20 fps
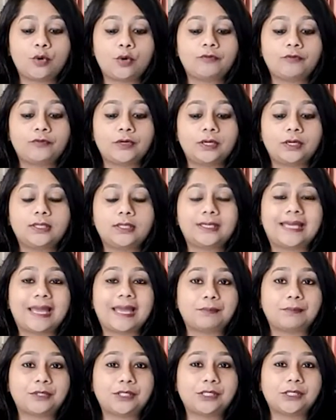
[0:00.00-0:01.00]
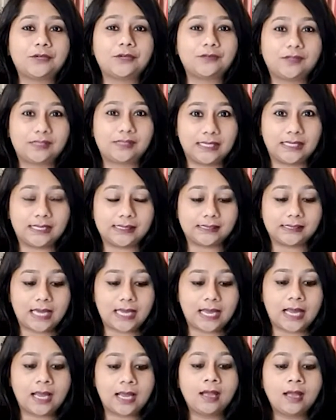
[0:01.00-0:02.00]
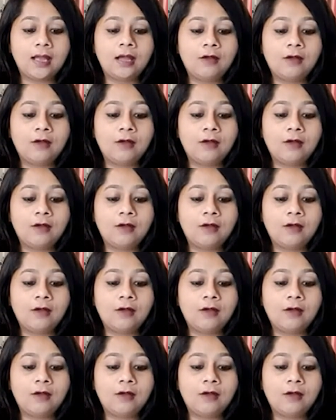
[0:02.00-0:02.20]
over the captaincy of CSK